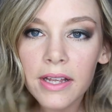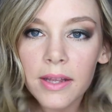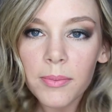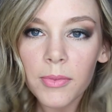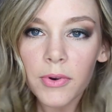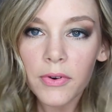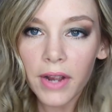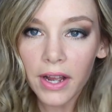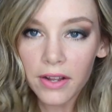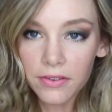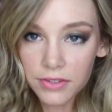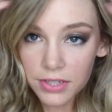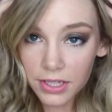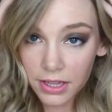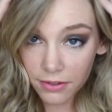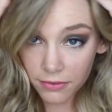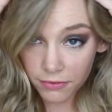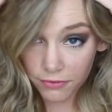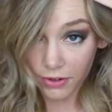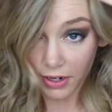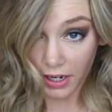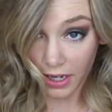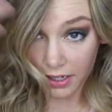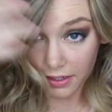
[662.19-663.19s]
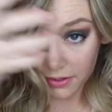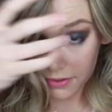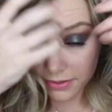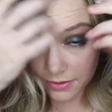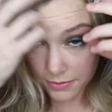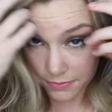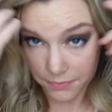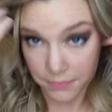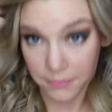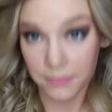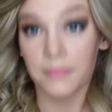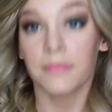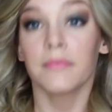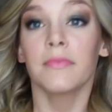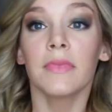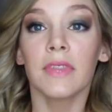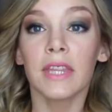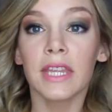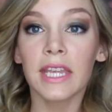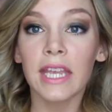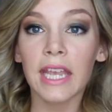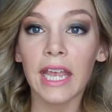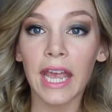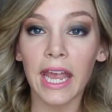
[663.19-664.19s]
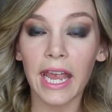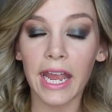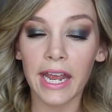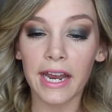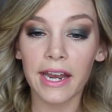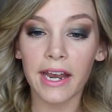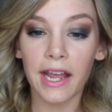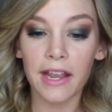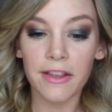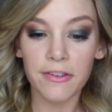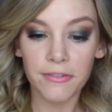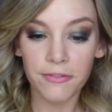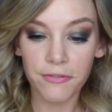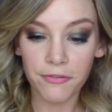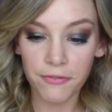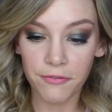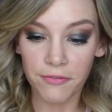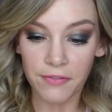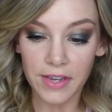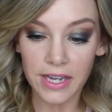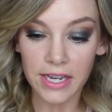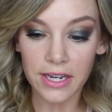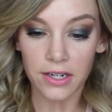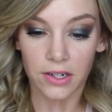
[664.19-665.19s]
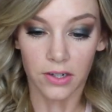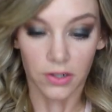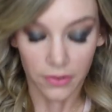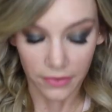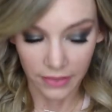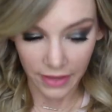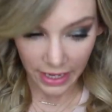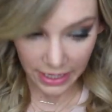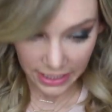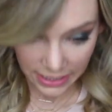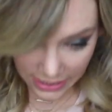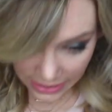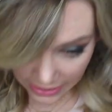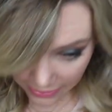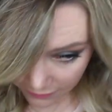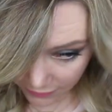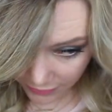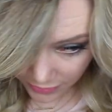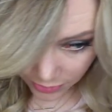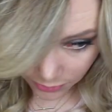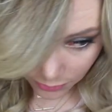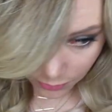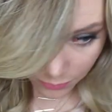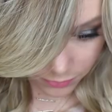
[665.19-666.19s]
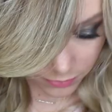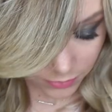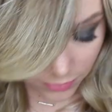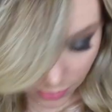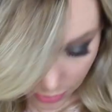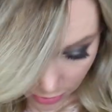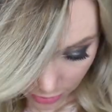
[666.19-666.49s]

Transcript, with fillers: them around to the front, and I feel that even,